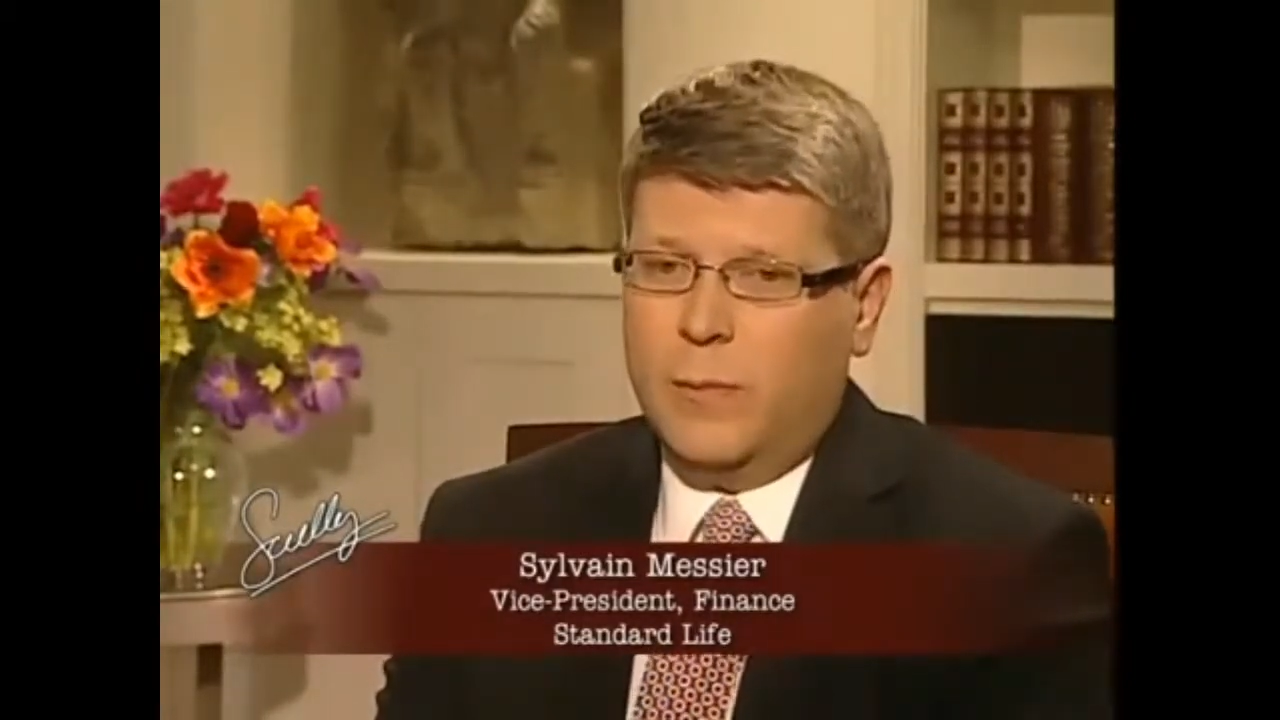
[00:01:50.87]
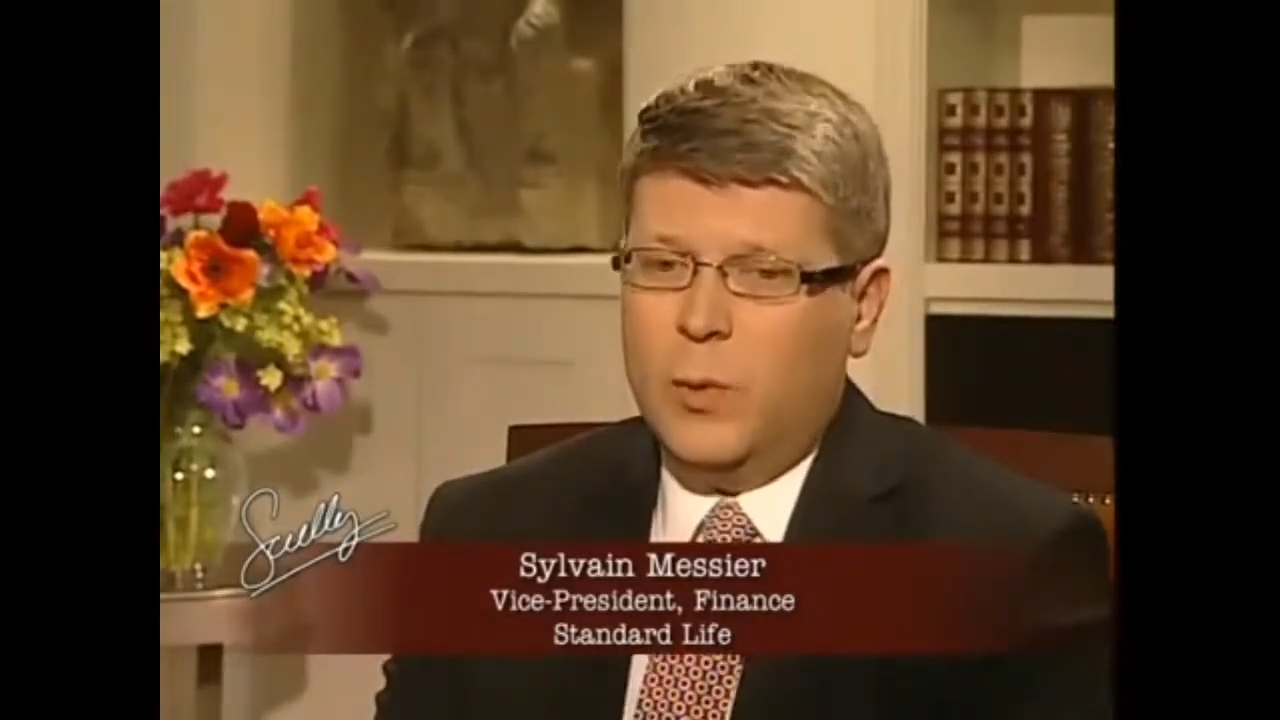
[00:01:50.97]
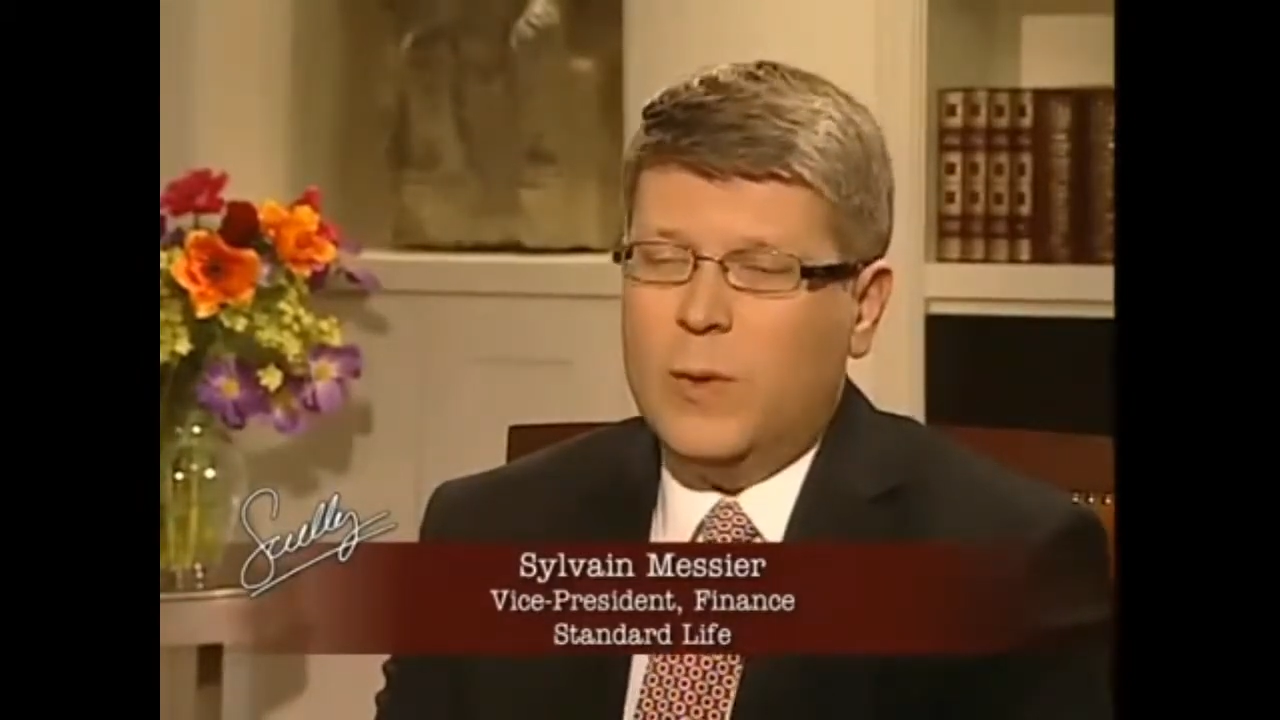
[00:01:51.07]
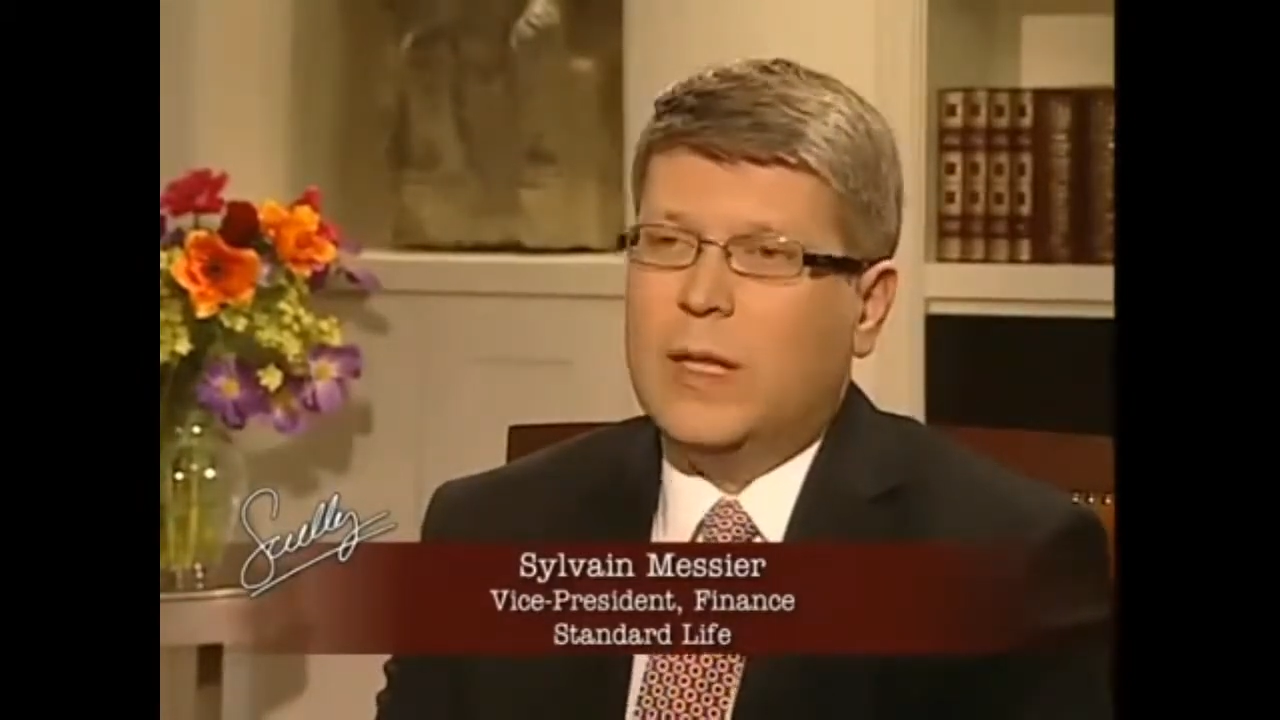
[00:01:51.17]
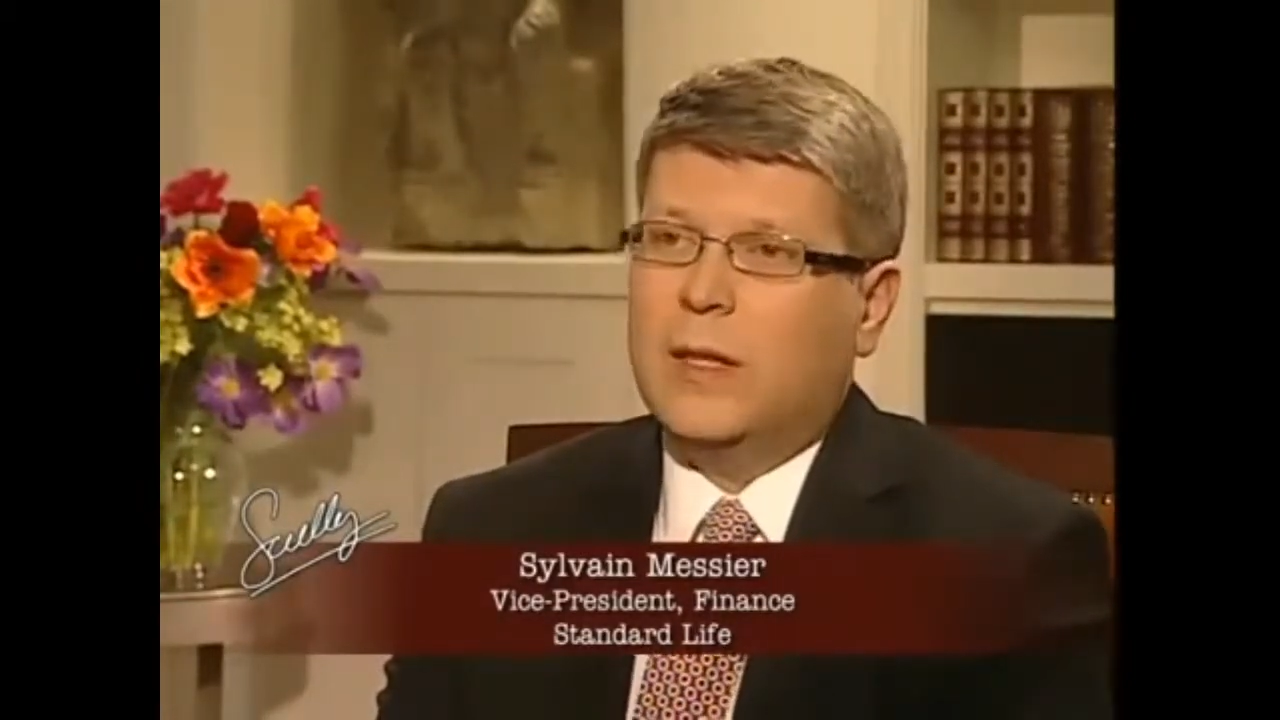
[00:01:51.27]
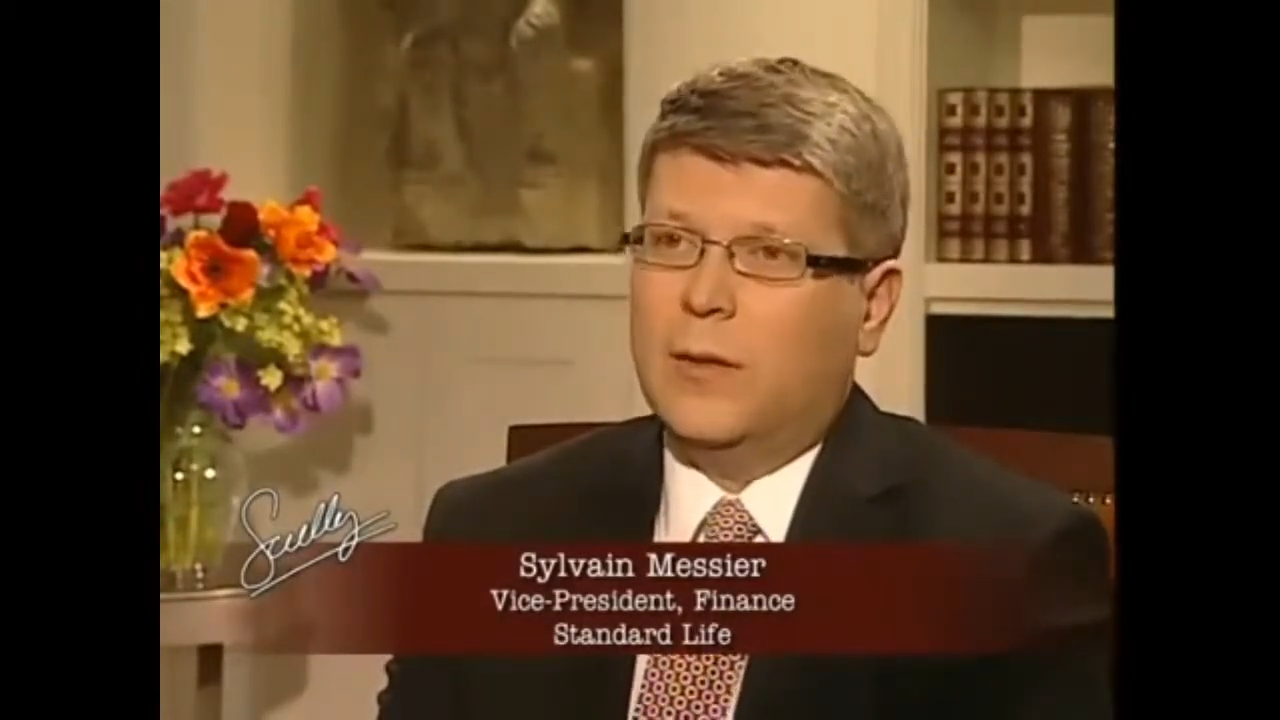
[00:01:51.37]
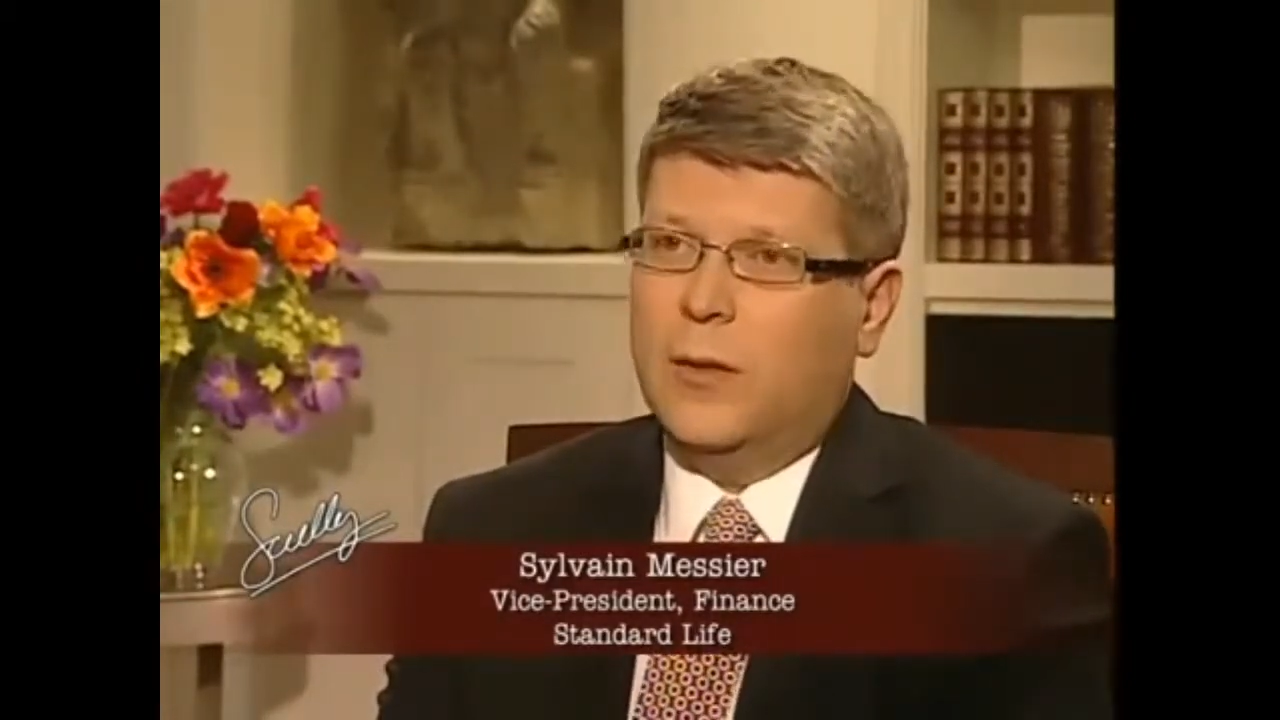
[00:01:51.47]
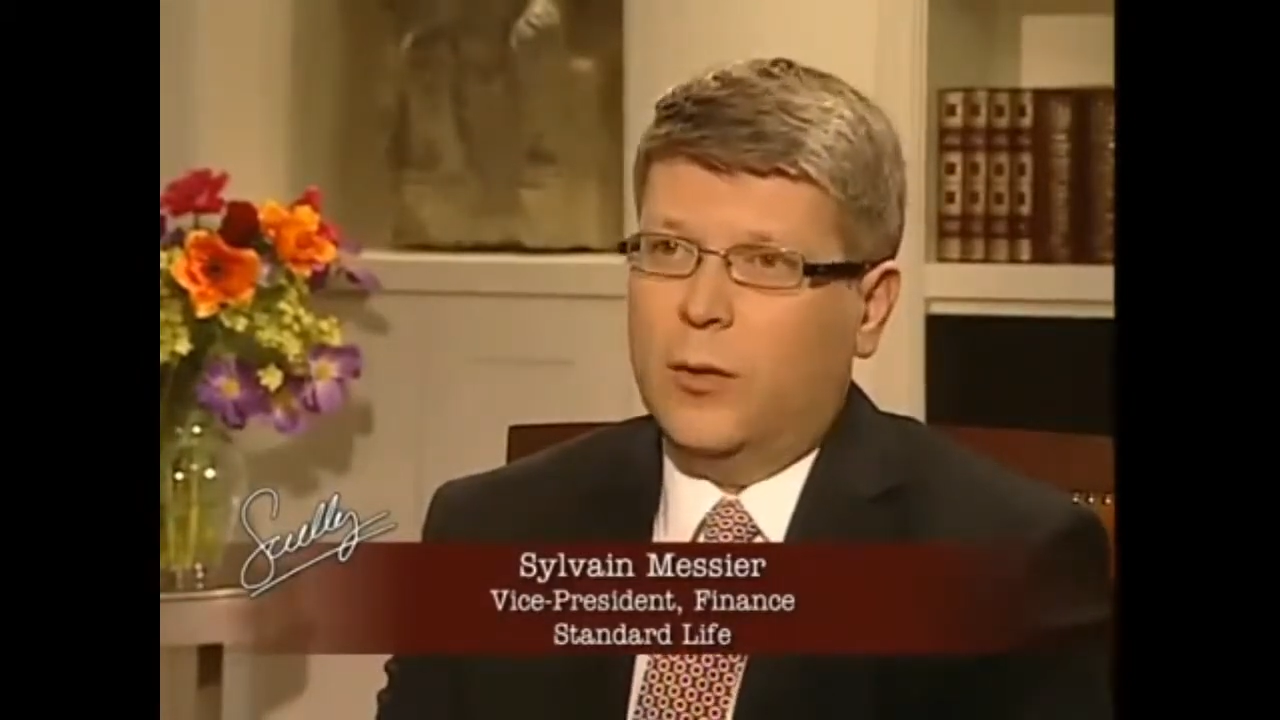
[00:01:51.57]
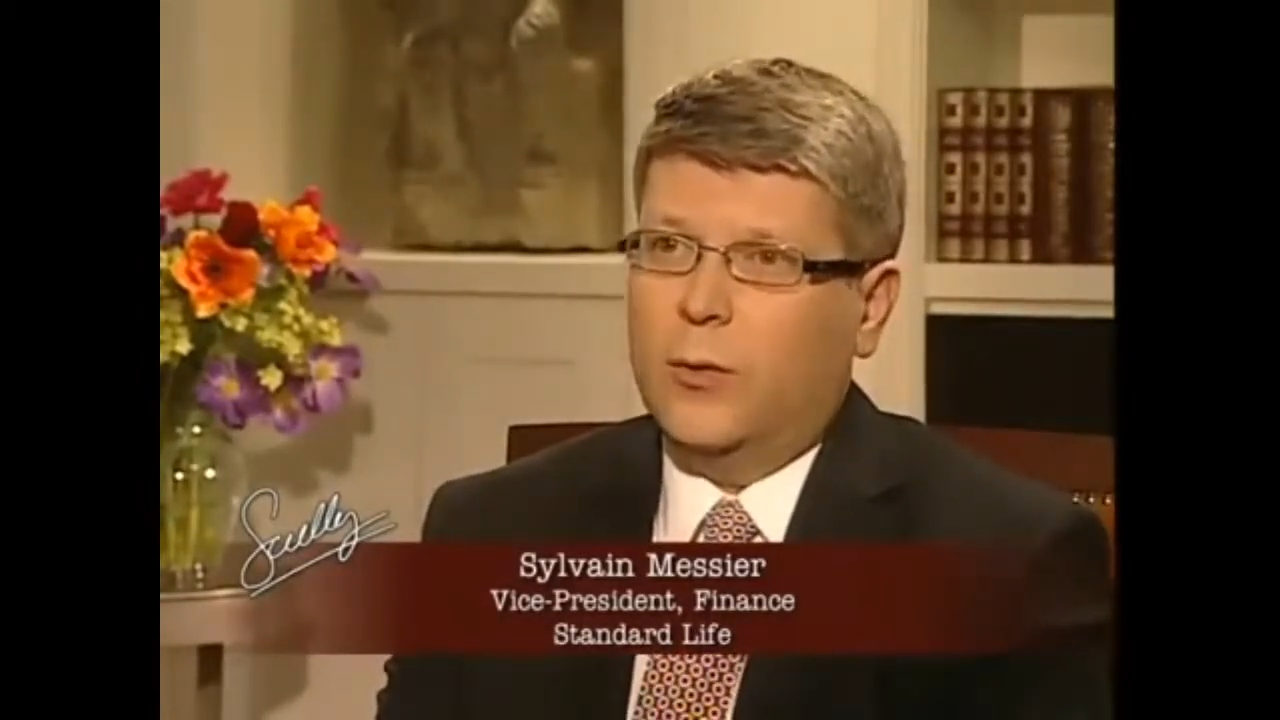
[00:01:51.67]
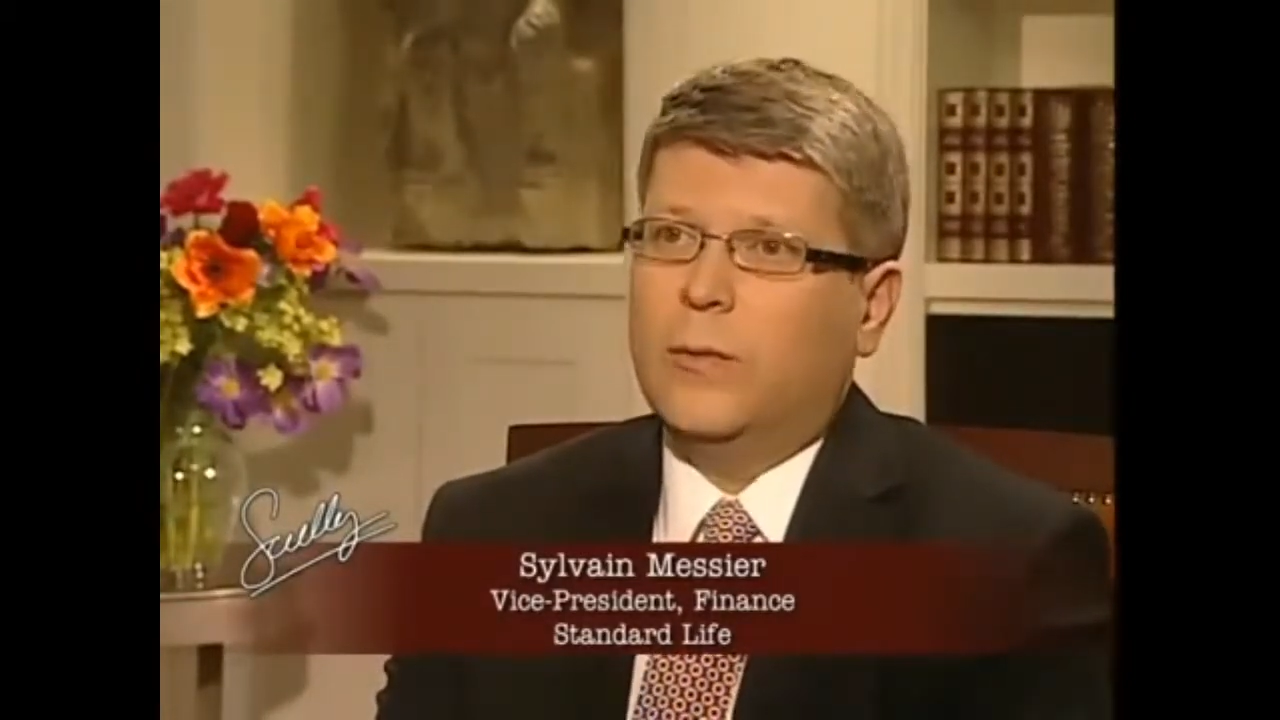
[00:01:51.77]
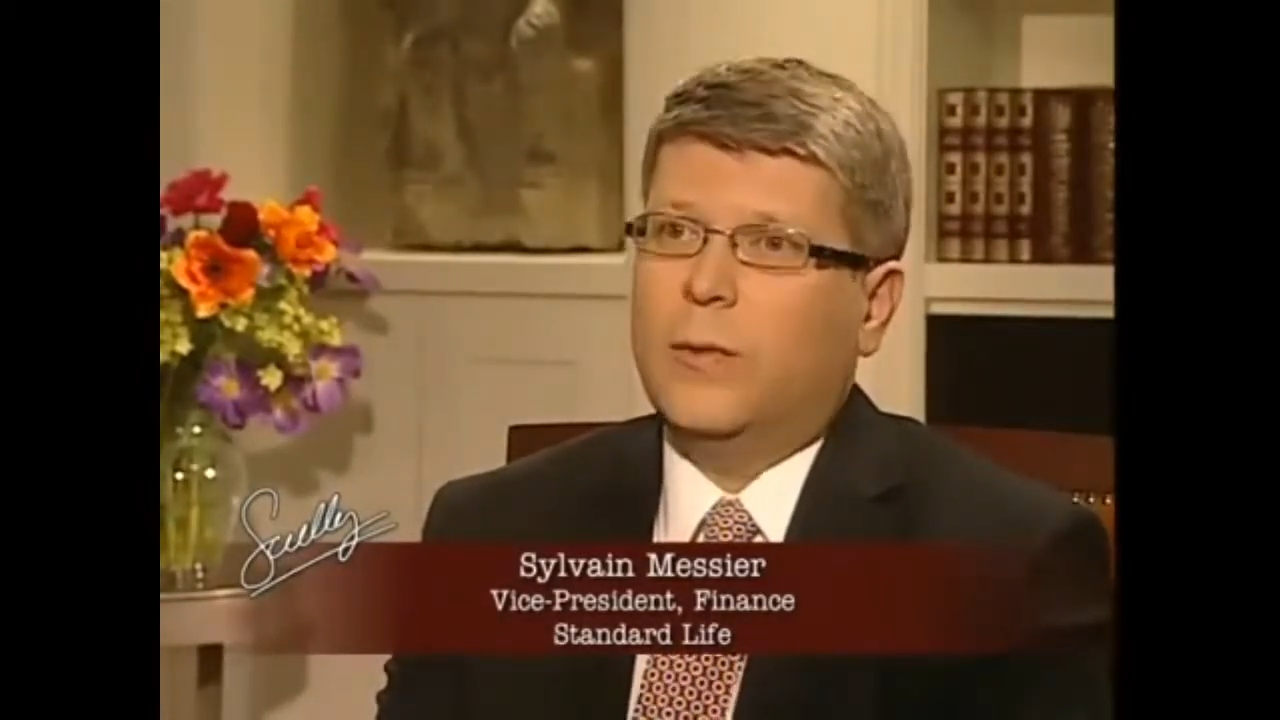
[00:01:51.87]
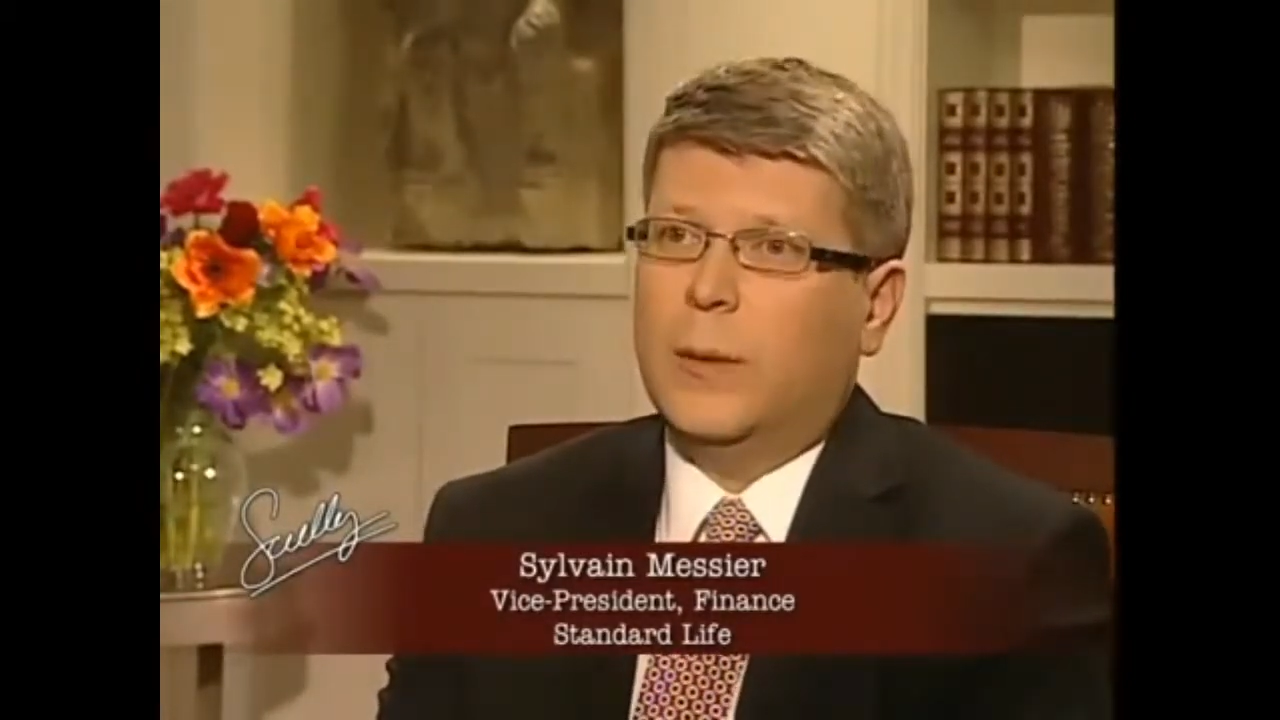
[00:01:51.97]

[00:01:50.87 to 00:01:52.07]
using the good